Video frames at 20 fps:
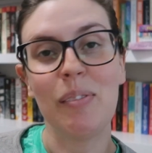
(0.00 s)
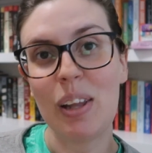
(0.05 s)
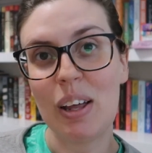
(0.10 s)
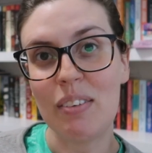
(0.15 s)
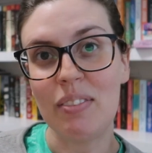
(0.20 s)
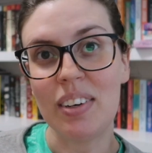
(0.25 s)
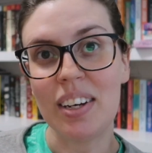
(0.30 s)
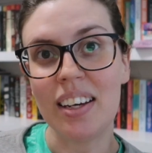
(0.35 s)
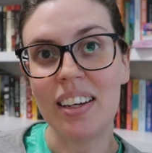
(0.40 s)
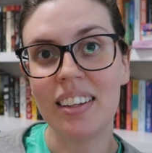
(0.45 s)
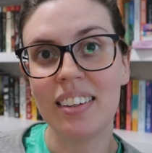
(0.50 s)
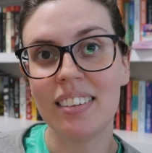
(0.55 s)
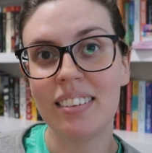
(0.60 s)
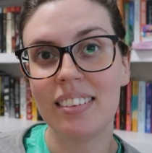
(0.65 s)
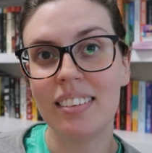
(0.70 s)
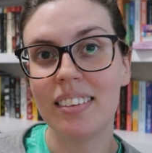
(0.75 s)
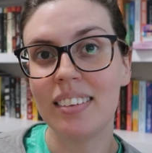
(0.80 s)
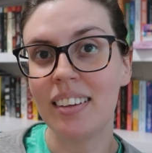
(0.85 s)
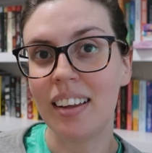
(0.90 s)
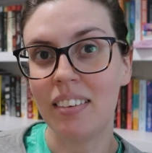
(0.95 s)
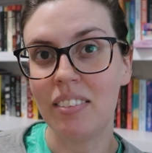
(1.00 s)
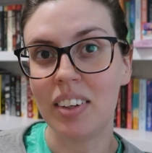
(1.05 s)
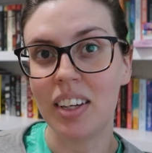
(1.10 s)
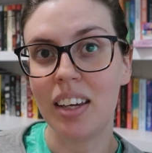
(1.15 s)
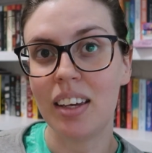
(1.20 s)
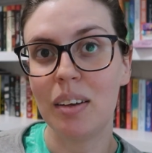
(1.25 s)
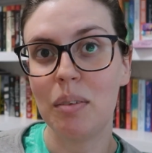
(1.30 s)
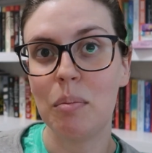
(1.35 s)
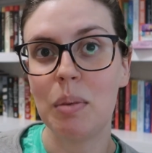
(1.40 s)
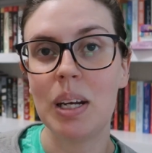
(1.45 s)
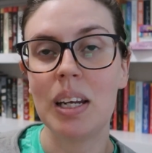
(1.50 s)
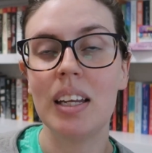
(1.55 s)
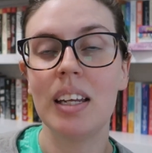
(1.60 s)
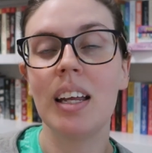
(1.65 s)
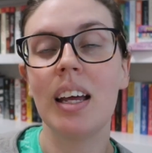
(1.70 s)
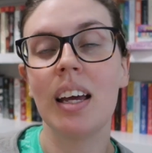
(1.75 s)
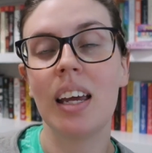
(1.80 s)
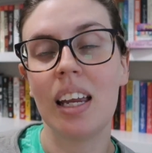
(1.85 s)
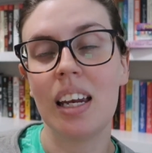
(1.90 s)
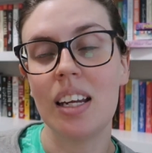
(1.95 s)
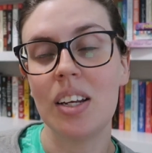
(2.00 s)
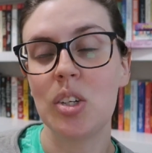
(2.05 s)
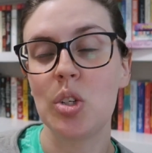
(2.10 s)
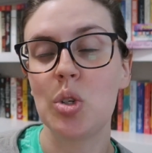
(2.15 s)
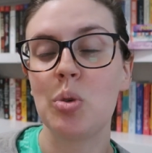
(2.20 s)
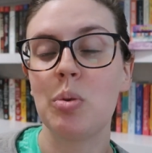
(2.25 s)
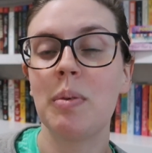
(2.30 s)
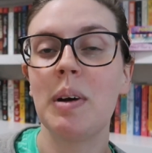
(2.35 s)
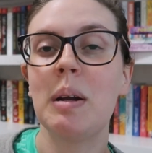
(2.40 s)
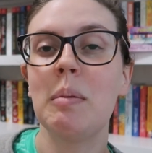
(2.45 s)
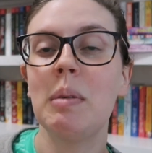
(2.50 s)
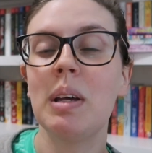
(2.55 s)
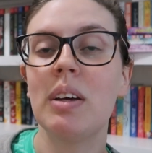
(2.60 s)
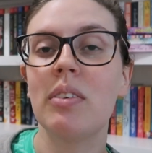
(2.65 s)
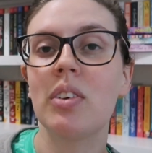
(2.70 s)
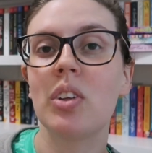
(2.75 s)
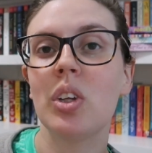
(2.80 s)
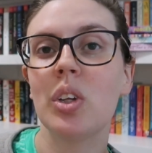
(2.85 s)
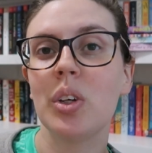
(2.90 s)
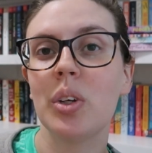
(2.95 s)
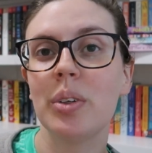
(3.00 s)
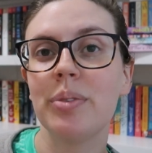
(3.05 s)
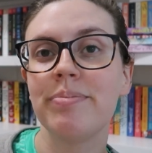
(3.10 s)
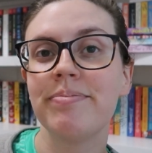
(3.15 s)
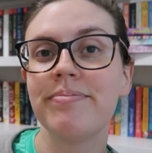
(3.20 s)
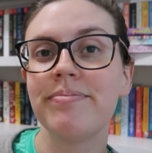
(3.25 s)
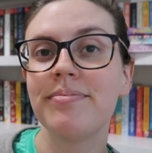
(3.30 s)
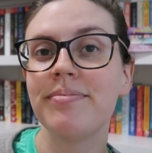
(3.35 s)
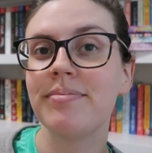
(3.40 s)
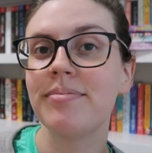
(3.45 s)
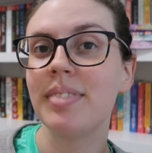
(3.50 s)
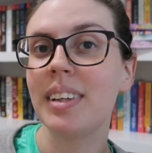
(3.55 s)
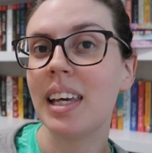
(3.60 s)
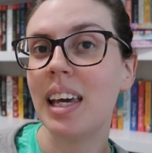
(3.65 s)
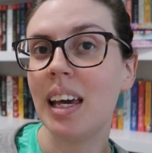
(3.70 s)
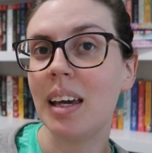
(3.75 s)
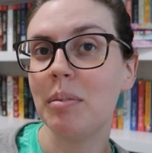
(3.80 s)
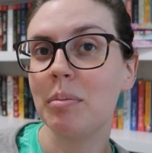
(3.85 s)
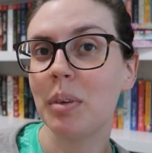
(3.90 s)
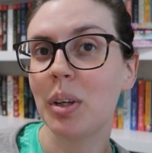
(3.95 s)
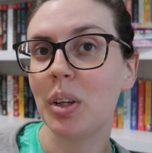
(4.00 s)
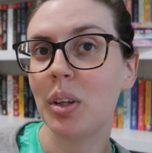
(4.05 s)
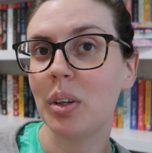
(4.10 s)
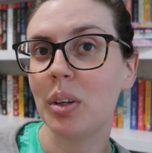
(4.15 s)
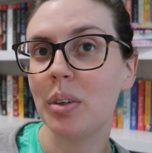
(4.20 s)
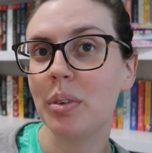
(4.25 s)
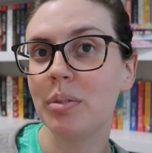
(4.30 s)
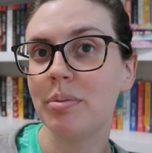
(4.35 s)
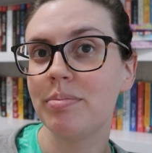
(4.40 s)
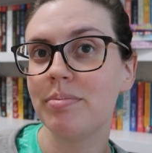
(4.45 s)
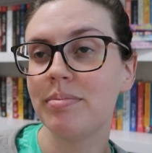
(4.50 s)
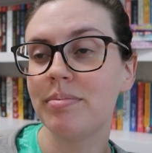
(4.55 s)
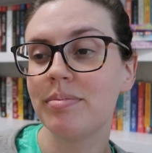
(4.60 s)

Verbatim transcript: i'm loving it loving it but it, again it just reminded me of clue the game clue